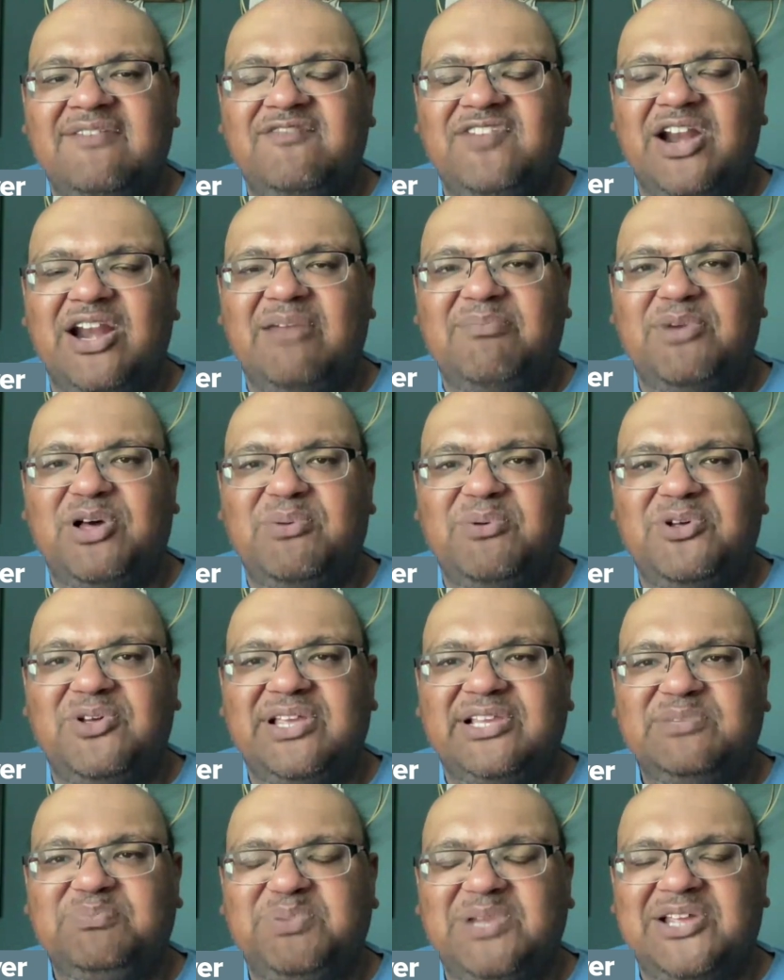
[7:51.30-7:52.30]
Very mobile,
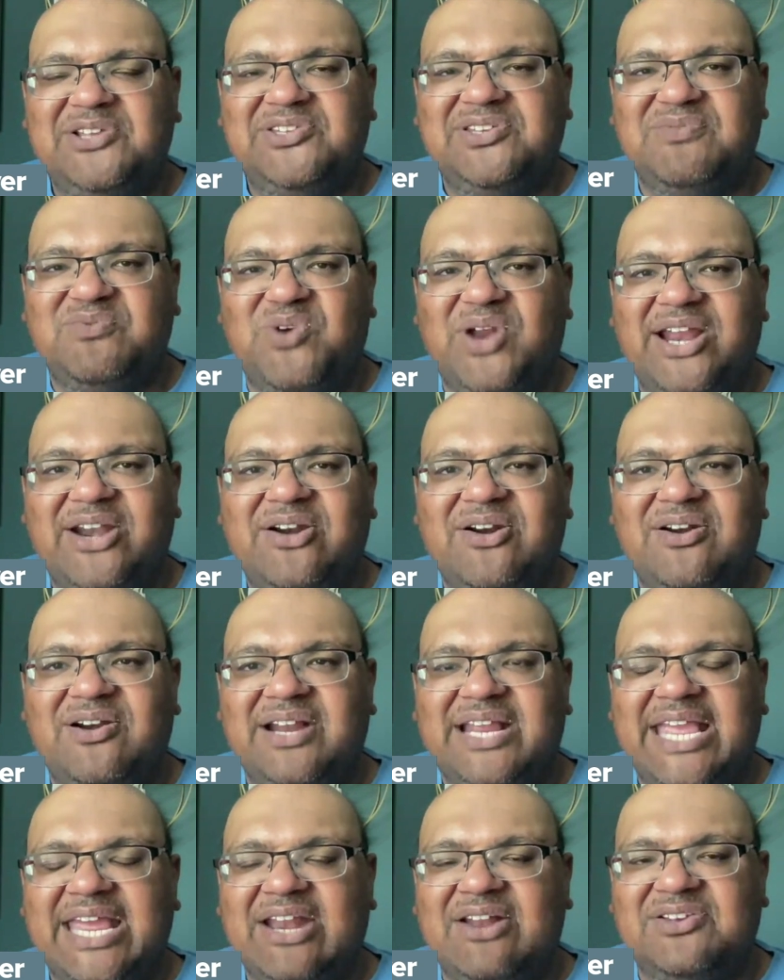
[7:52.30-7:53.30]
explosive
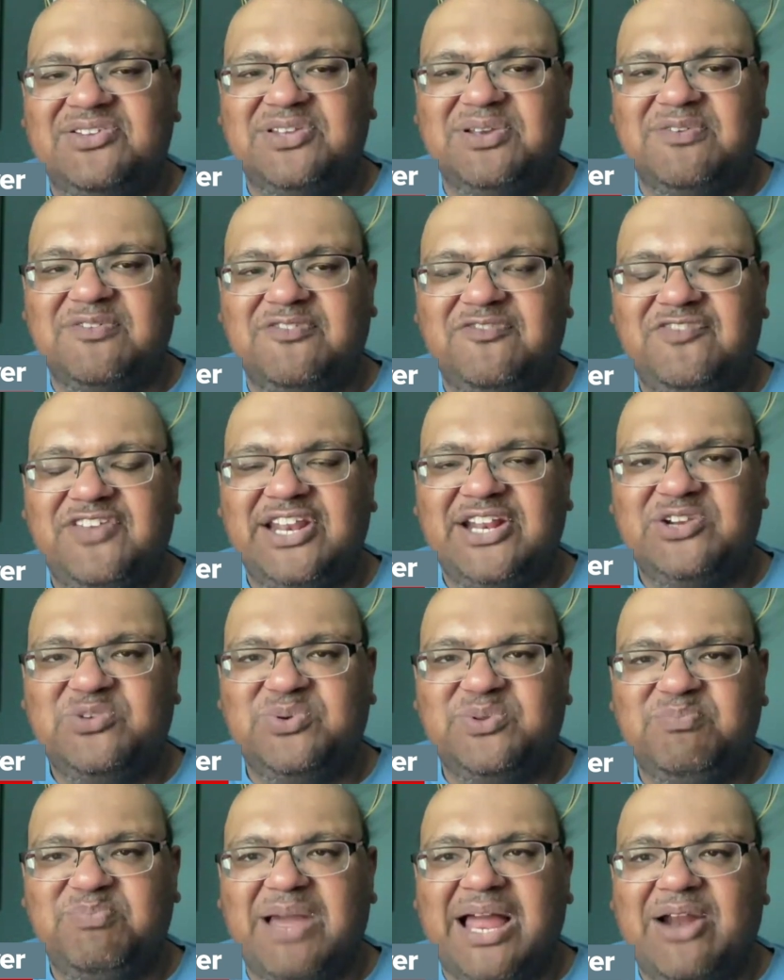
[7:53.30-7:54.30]
runner, can also finish
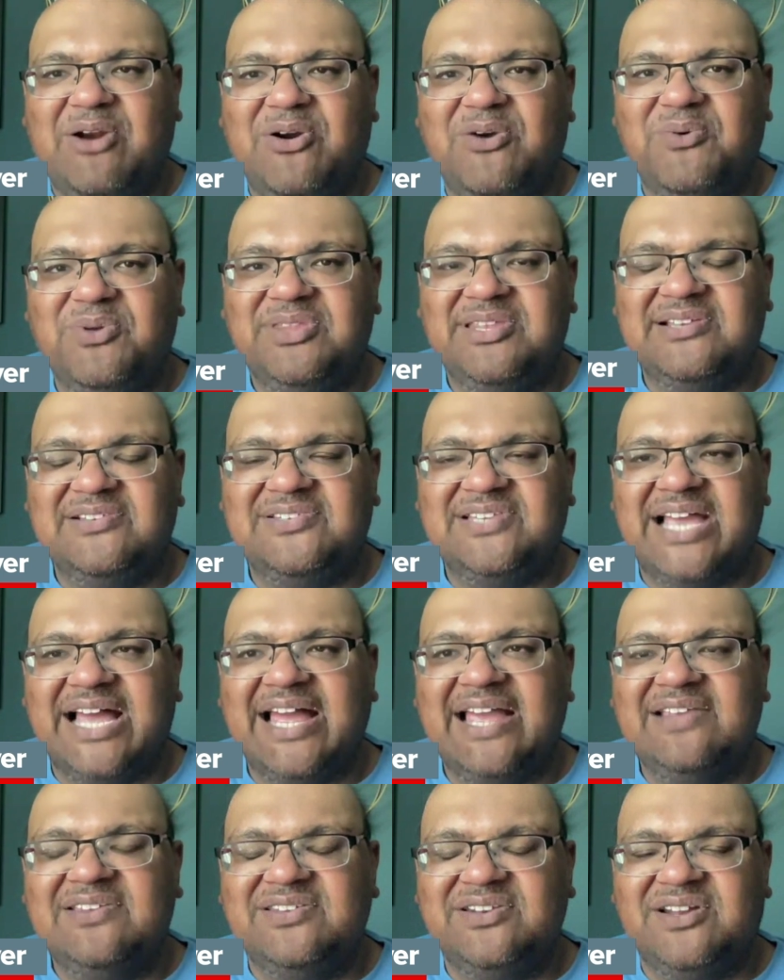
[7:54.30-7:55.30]
with power with his
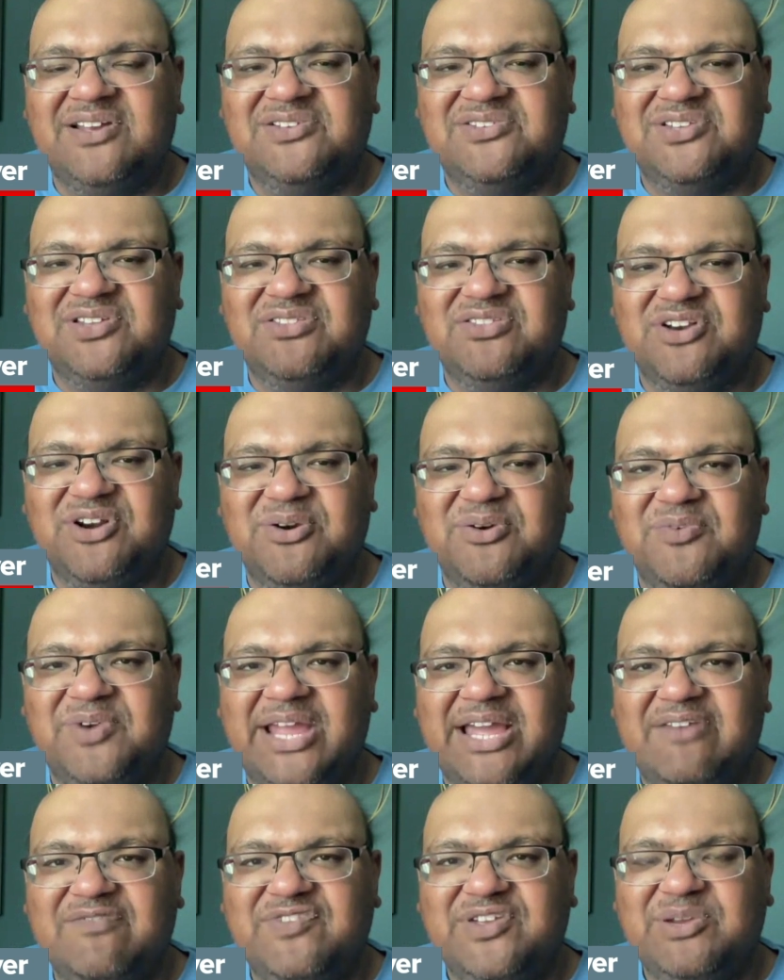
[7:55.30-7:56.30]
size and also throw
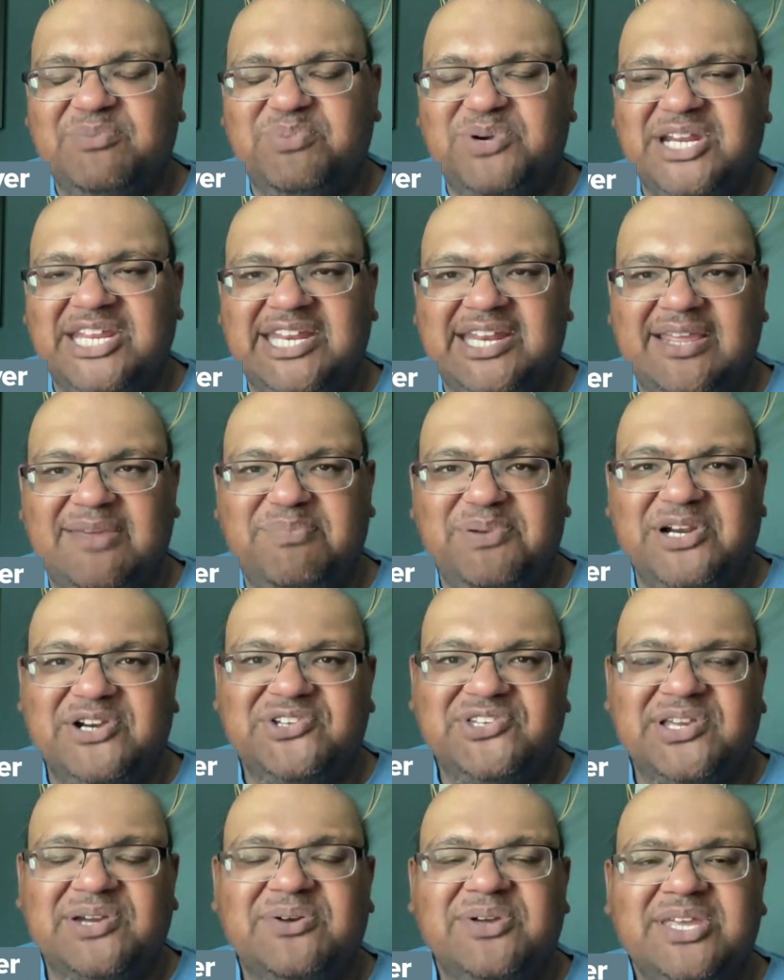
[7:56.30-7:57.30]
downfield pretty deep here.
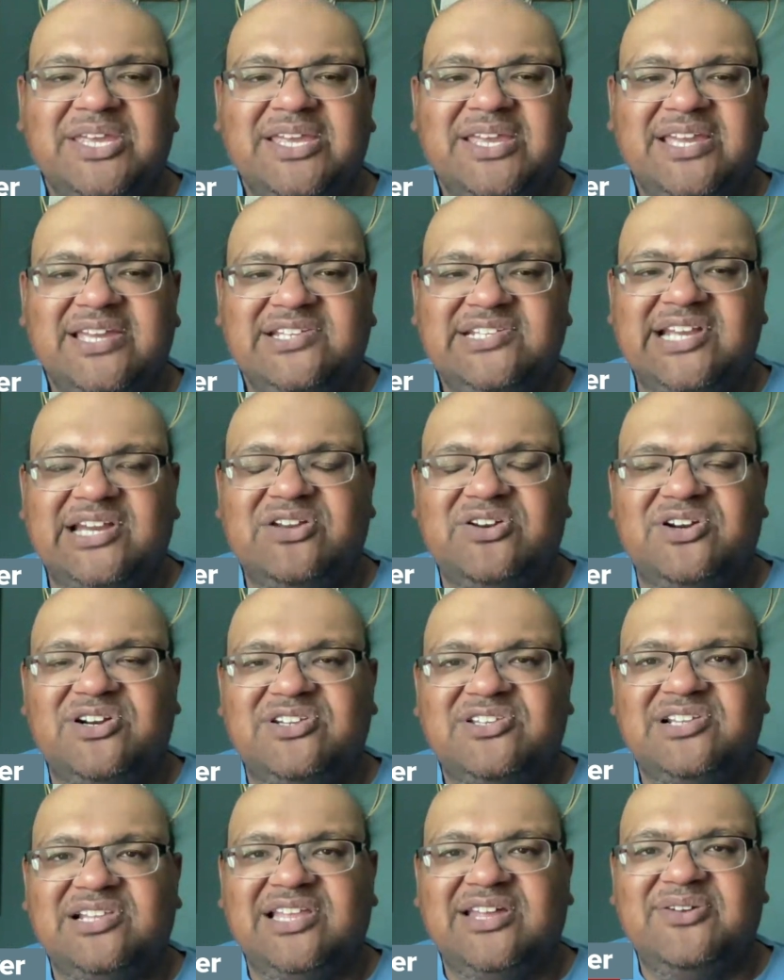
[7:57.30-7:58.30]
So Jalen
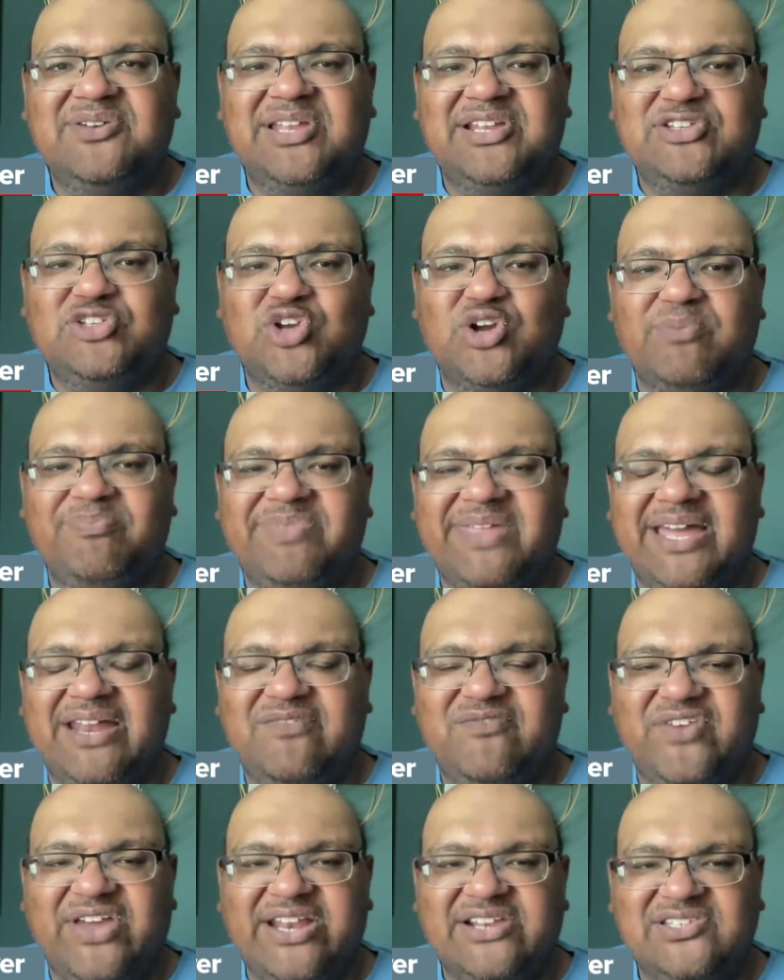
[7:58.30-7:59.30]
Hurts clone, let's hope that
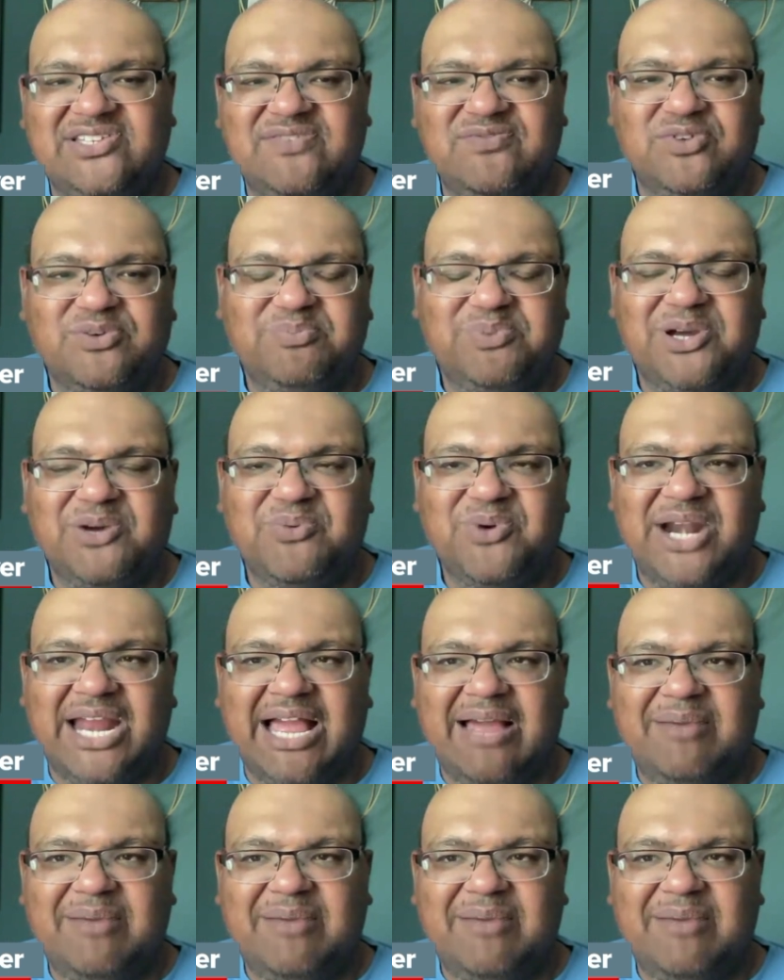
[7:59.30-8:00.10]
in fantasy football we're